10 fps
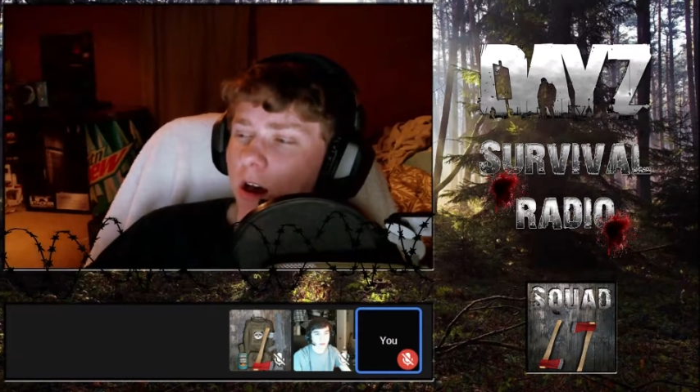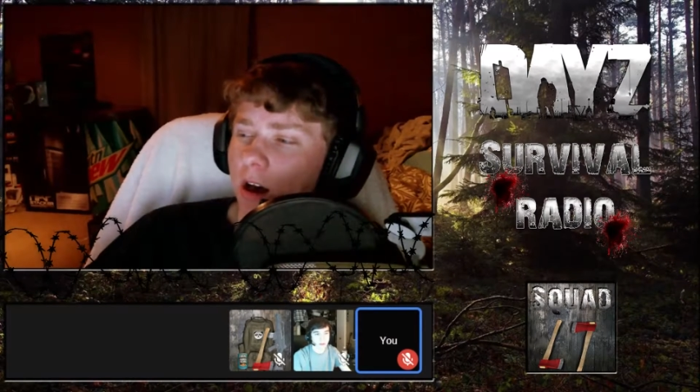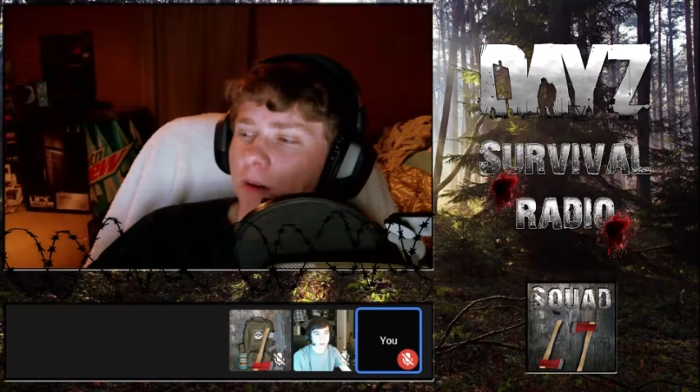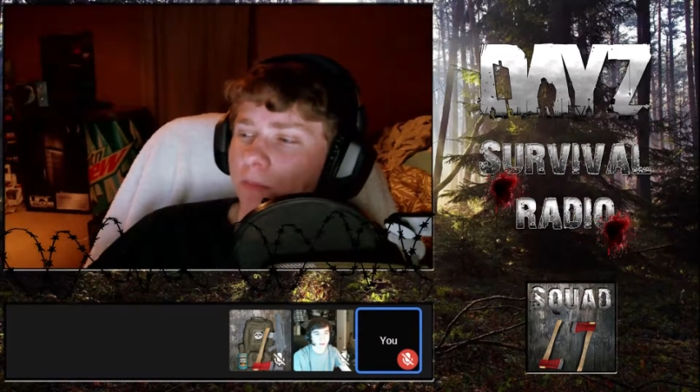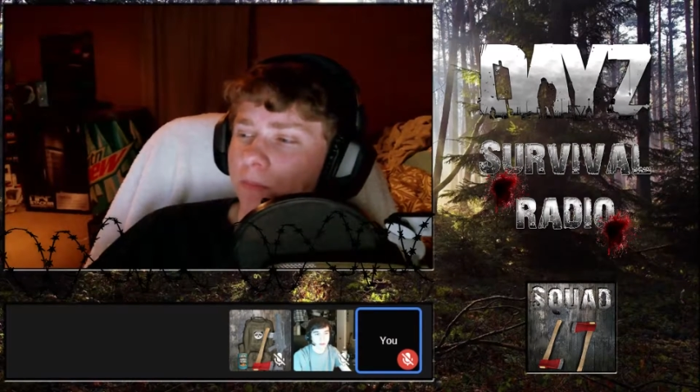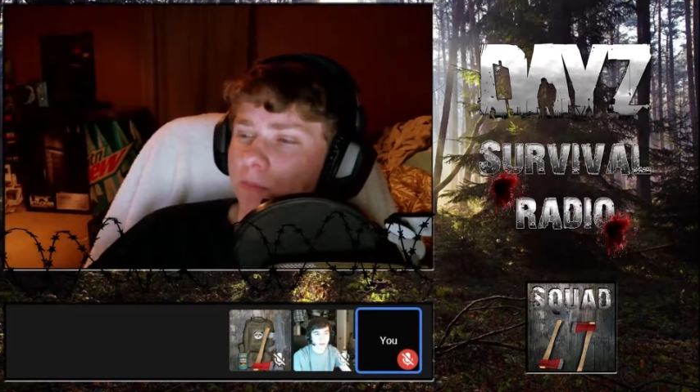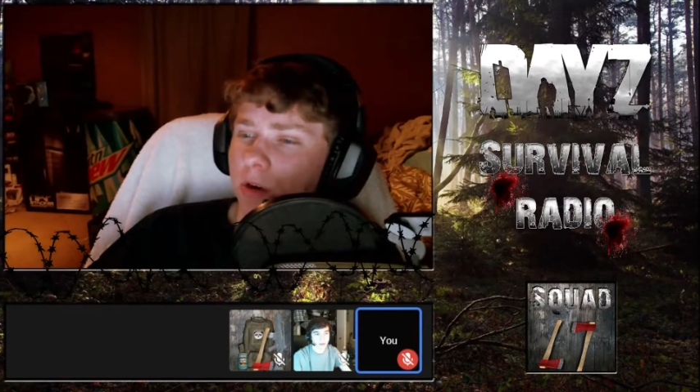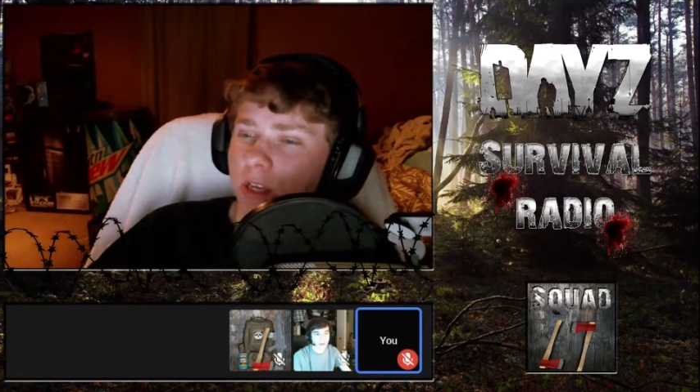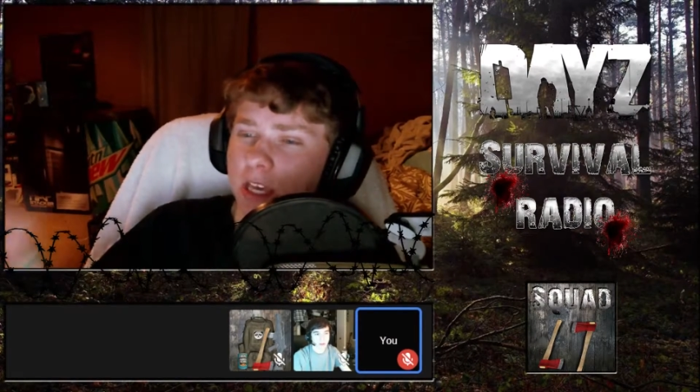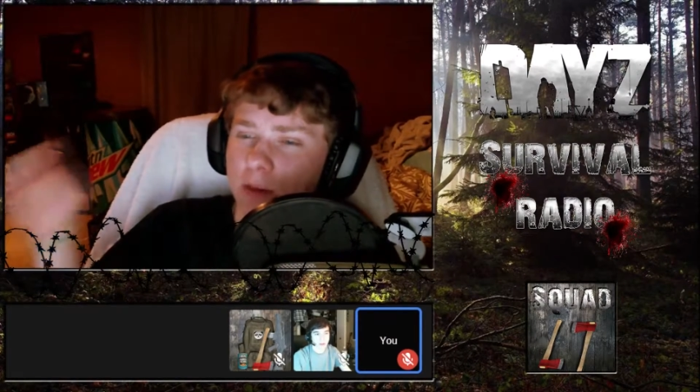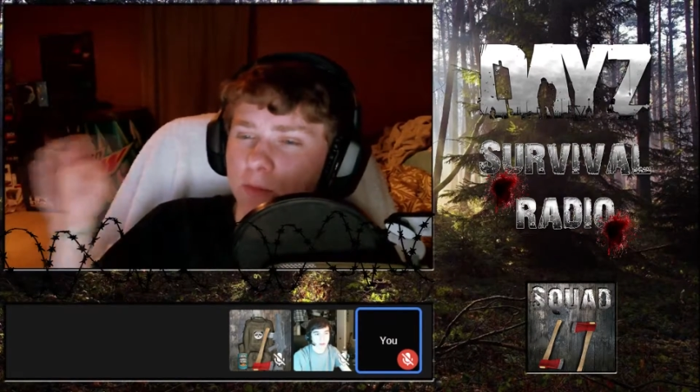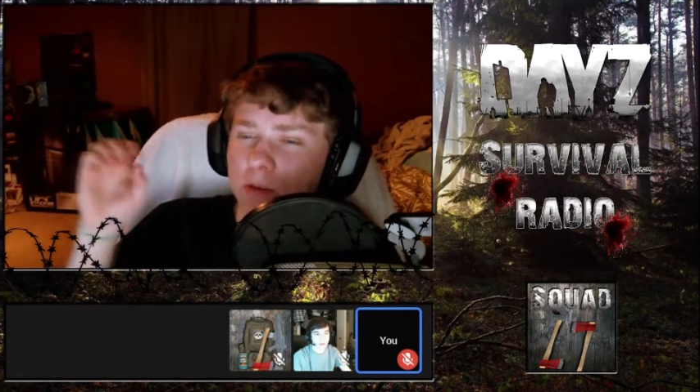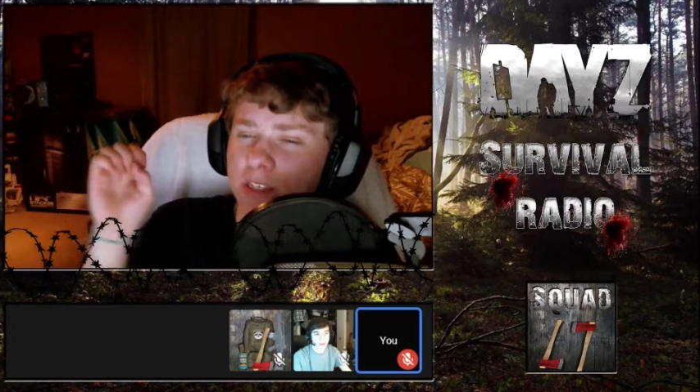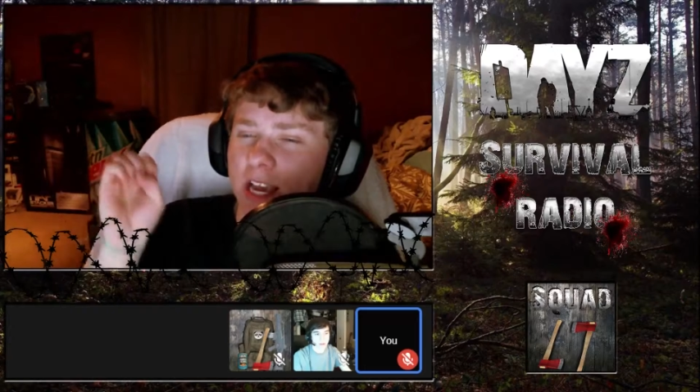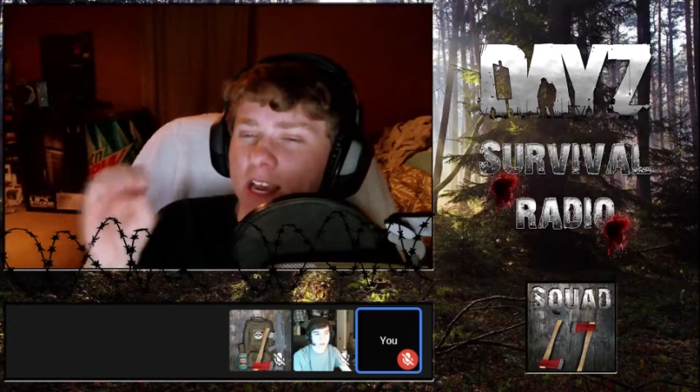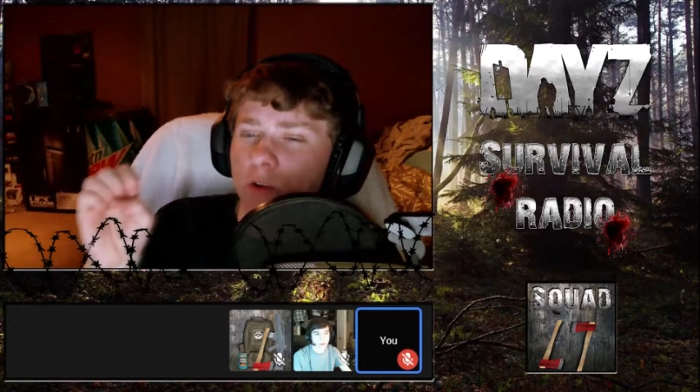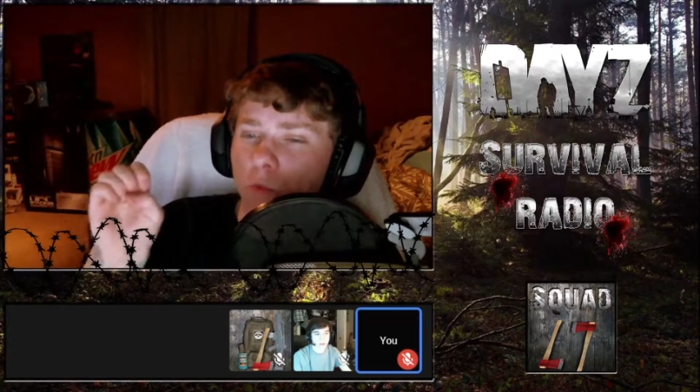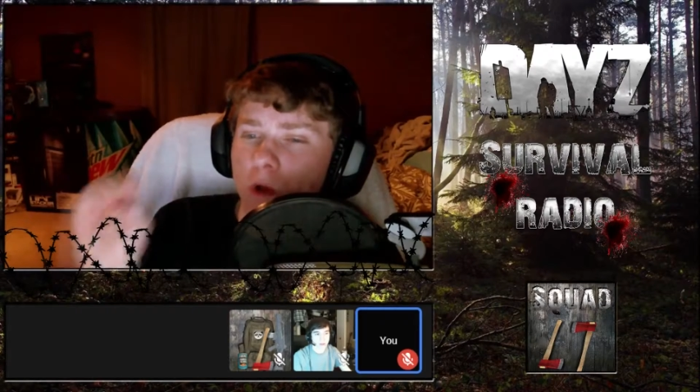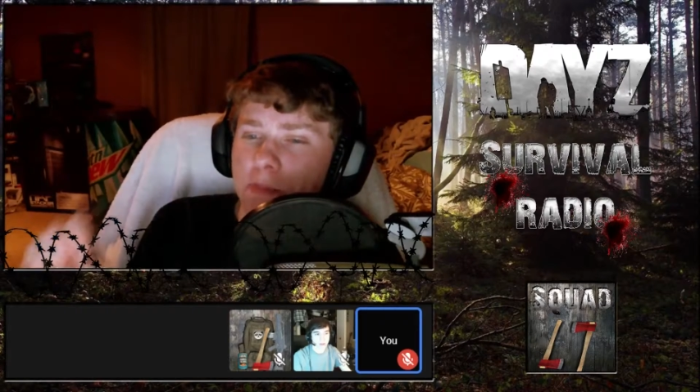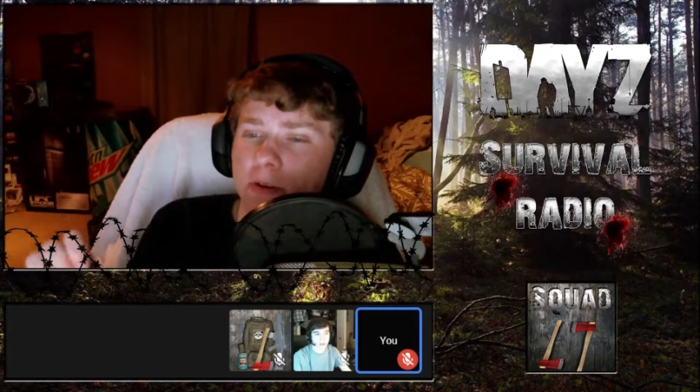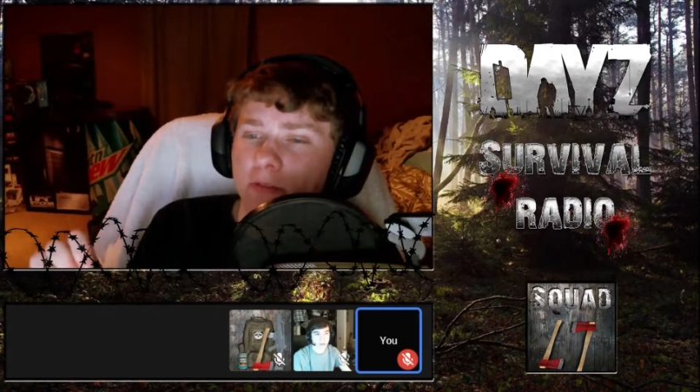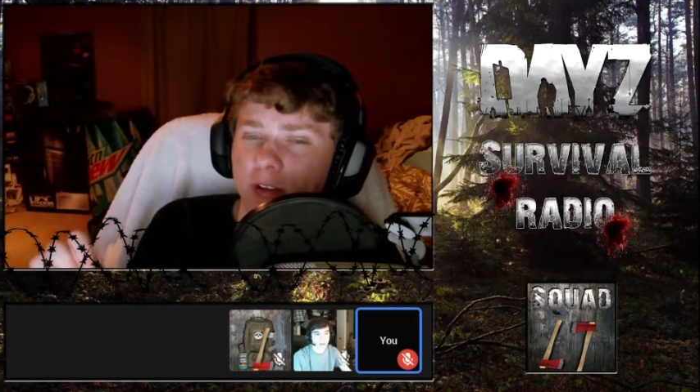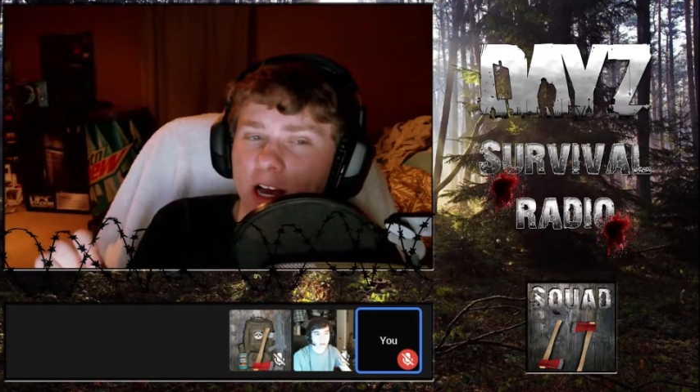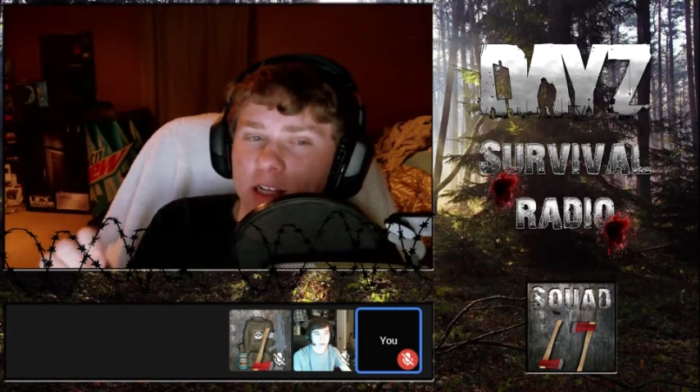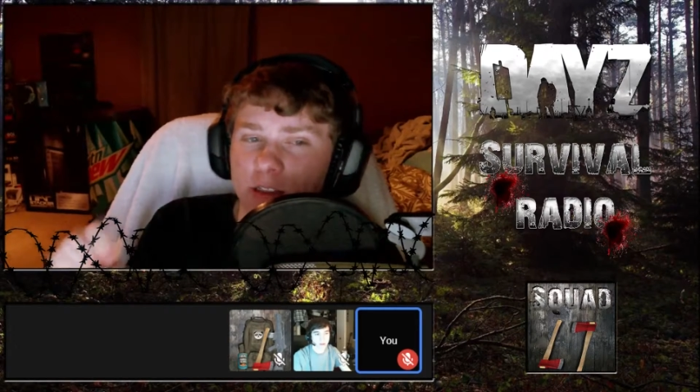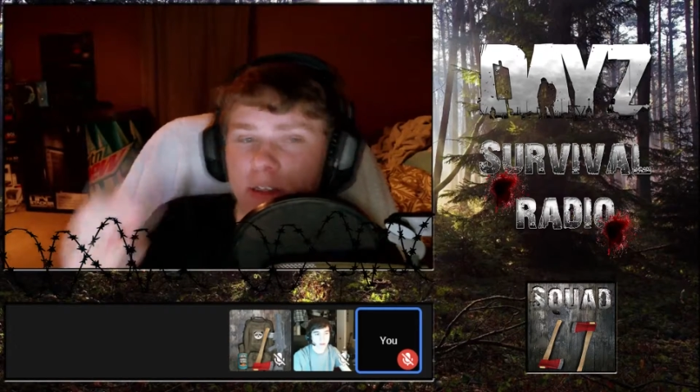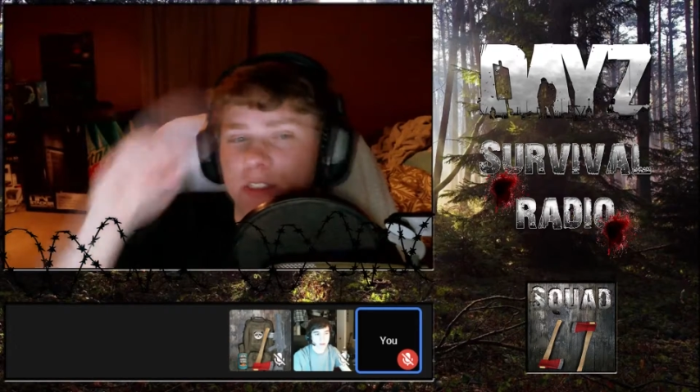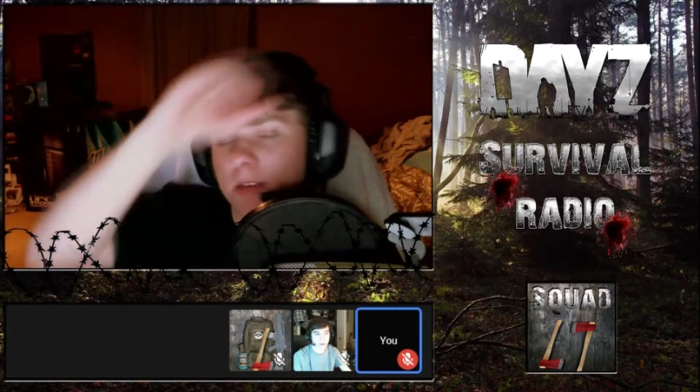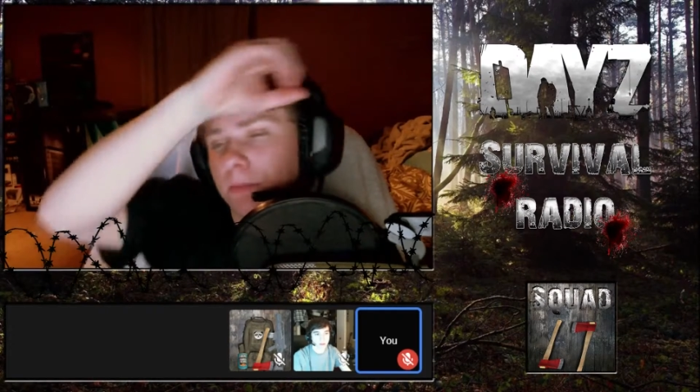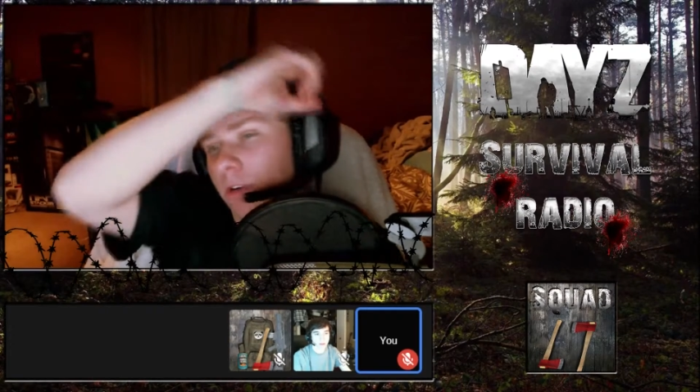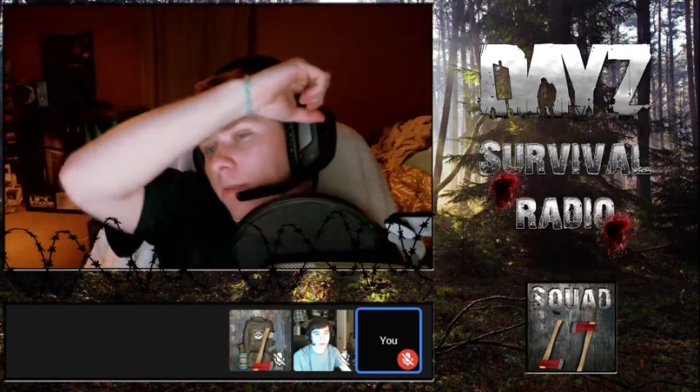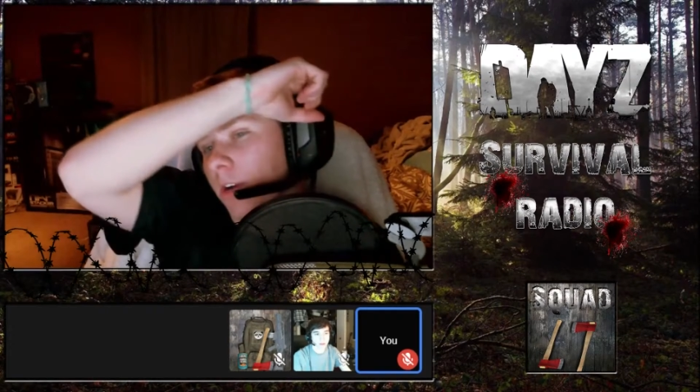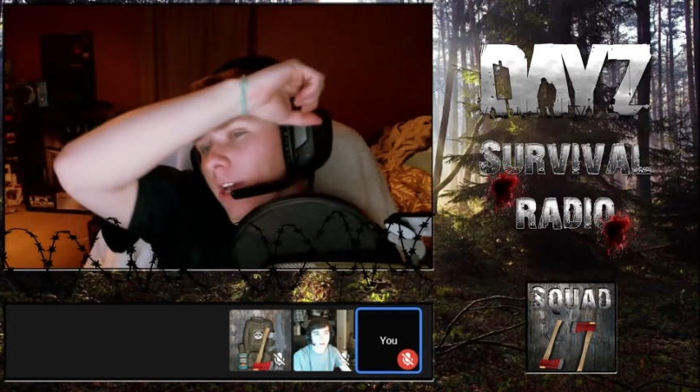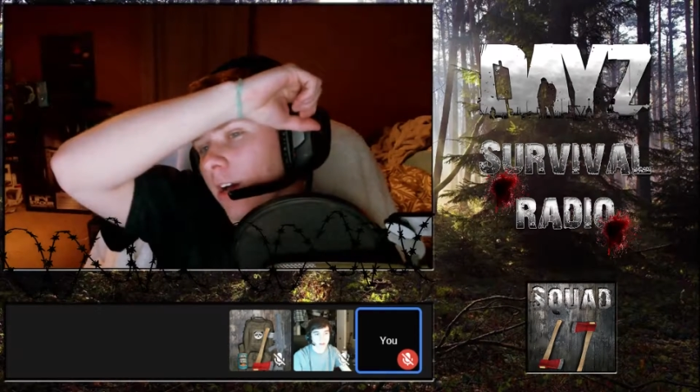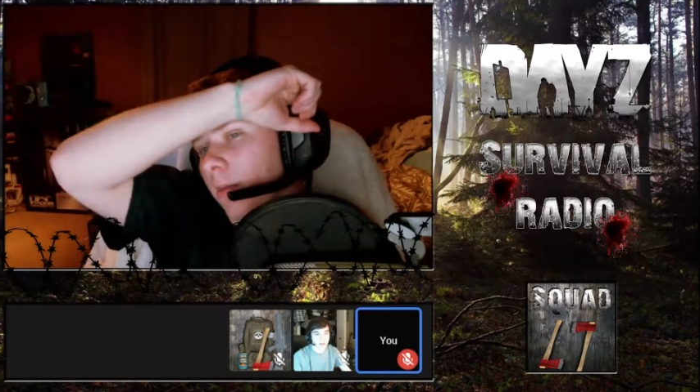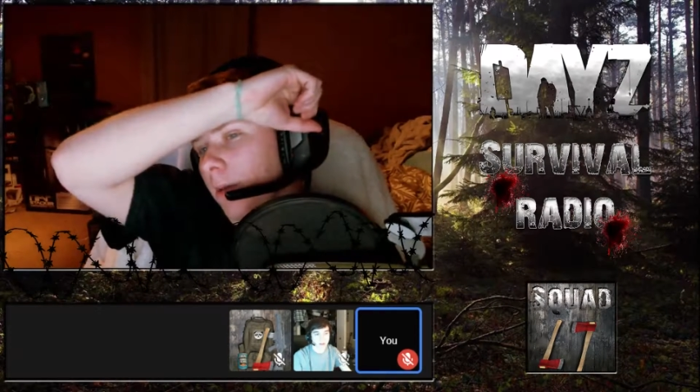But can we take weapon flashlights and put them on a